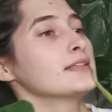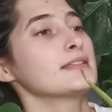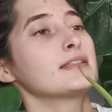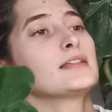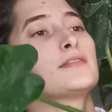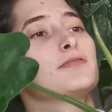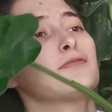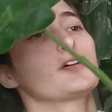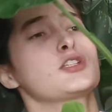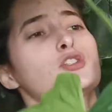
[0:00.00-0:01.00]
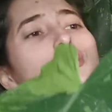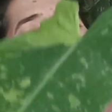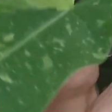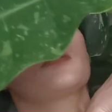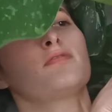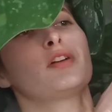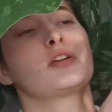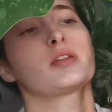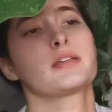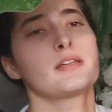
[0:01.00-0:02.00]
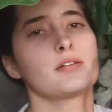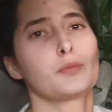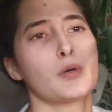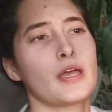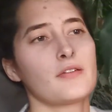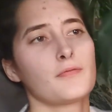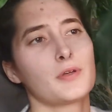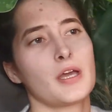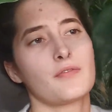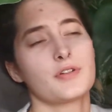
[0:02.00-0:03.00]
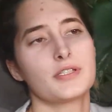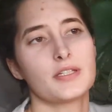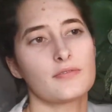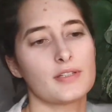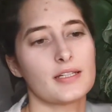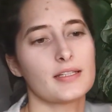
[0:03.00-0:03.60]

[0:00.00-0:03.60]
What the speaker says: This leaf was just unfurling when we have received